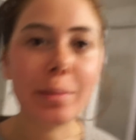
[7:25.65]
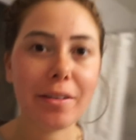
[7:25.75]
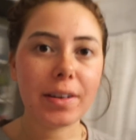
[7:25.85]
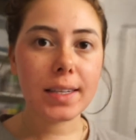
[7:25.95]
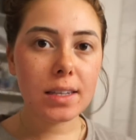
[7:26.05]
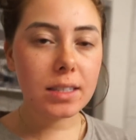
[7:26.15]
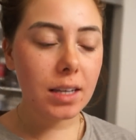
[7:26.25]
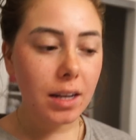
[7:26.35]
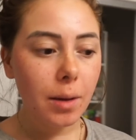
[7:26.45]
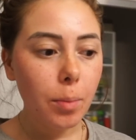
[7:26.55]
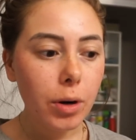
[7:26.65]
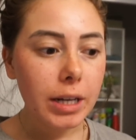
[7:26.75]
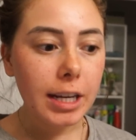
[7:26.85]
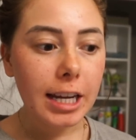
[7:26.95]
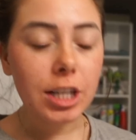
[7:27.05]
my face is getting
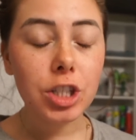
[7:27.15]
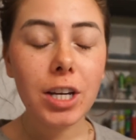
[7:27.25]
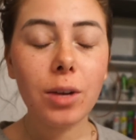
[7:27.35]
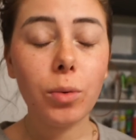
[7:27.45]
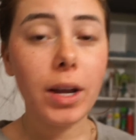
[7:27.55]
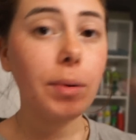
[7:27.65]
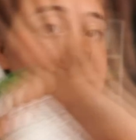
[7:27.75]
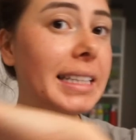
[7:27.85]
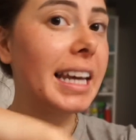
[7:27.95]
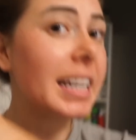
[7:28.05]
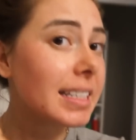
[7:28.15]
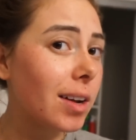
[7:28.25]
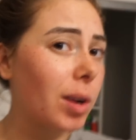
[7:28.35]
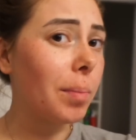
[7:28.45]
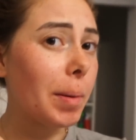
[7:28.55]
pretty itchy, and when I was laying
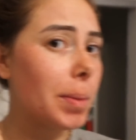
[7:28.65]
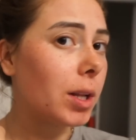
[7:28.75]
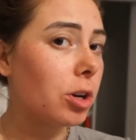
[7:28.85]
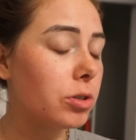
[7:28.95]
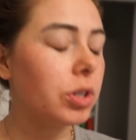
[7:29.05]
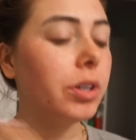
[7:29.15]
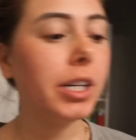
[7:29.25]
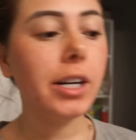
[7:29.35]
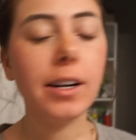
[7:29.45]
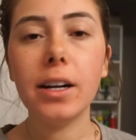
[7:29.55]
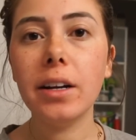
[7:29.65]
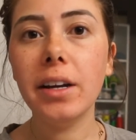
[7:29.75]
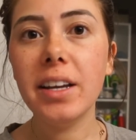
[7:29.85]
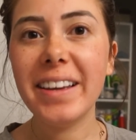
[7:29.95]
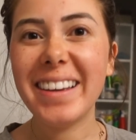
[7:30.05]
down on my pillows earlier
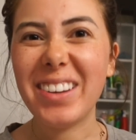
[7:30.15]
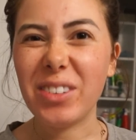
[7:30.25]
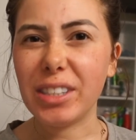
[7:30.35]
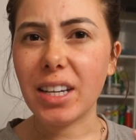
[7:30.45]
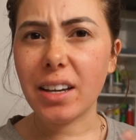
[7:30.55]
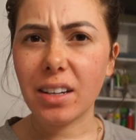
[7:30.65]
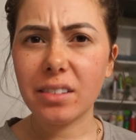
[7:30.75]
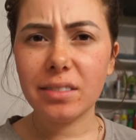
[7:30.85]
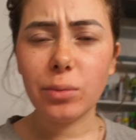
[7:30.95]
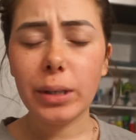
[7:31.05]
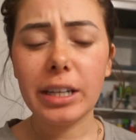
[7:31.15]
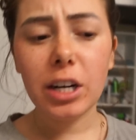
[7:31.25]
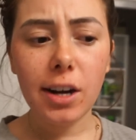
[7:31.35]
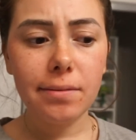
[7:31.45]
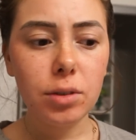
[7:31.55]
it was like really
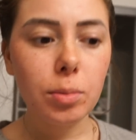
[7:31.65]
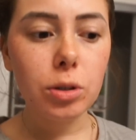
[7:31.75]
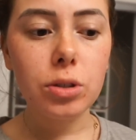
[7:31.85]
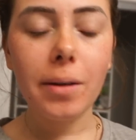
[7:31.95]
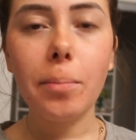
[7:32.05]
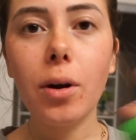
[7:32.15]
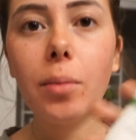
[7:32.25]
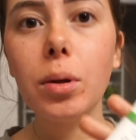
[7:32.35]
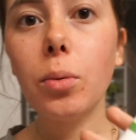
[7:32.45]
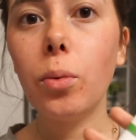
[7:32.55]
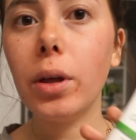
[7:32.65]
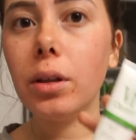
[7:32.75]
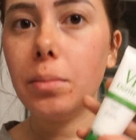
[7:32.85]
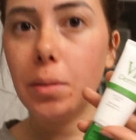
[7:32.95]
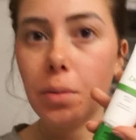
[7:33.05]
uncomfortable, so I probably will
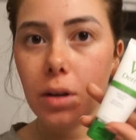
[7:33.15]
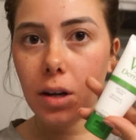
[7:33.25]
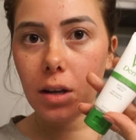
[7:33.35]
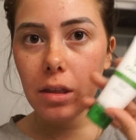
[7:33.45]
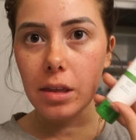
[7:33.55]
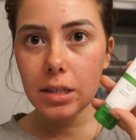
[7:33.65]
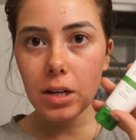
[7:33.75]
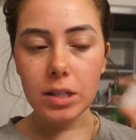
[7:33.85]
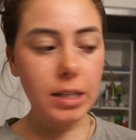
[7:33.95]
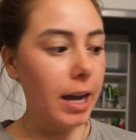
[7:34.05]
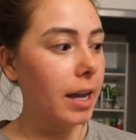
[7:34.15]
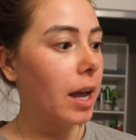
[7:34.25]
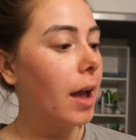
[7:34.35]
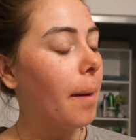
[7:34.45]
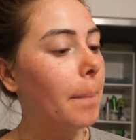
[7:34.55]
be putting this on tonight,
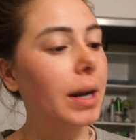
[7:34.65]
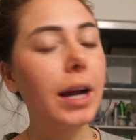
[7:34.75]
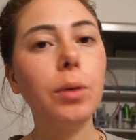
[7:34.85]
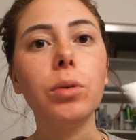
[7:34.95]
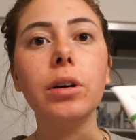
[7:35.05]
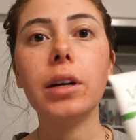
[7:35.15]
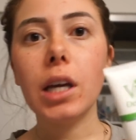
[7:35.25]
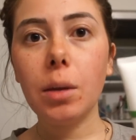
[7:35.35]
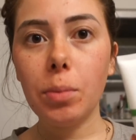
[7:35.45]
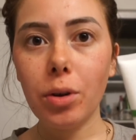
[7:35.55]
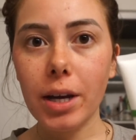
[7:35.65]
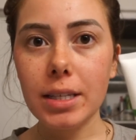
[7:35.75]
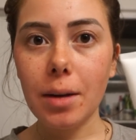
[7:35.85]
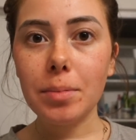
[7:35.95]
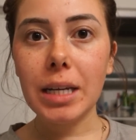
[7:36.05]
but I will keep you guys
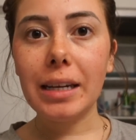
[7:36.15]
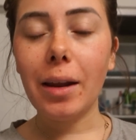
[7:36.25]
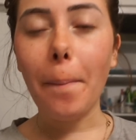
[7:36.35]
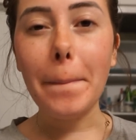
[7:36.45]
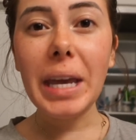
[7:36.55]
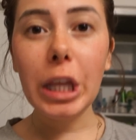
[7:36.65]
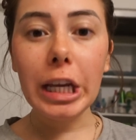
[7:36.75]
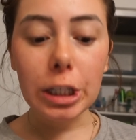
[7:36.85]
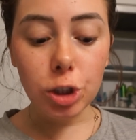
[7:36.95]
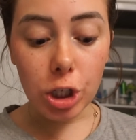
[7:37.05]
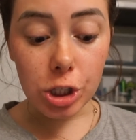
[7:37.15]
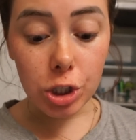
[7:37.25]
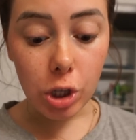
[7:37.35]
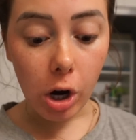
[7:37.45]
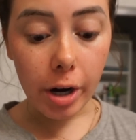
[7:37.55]
updated. Peeling should
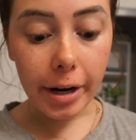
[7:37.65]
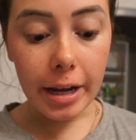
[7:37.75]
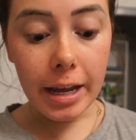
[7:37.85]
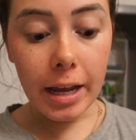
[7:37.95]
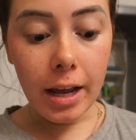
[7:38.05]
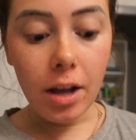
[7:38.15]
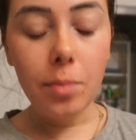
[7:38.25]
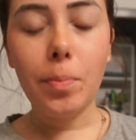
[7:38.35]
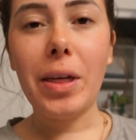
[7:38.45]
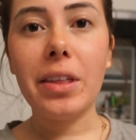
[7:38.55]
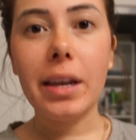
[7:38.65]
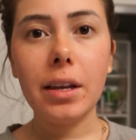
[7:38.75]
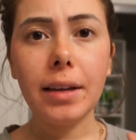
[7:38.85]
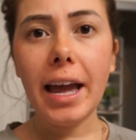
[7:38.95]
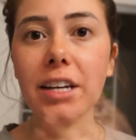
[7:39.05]
start by
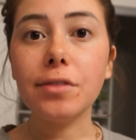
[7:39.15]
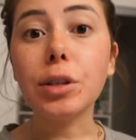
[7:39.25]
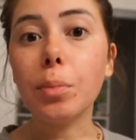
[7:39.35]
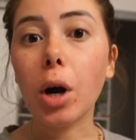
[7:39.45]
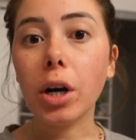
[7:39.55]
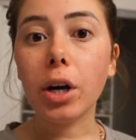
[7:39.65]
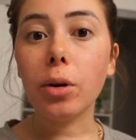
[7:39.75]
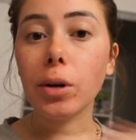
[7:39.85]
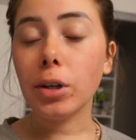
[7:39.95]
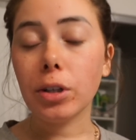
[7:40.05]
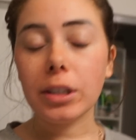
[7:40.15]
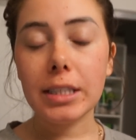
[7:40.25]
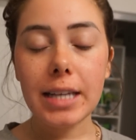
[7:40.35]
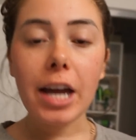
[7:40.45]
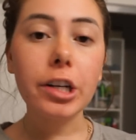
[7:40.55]
the end of tomorrow or early
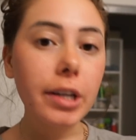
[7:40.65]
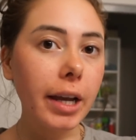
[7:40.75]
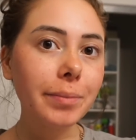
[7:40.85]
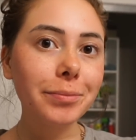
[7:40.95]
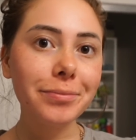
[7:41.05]
Saturday.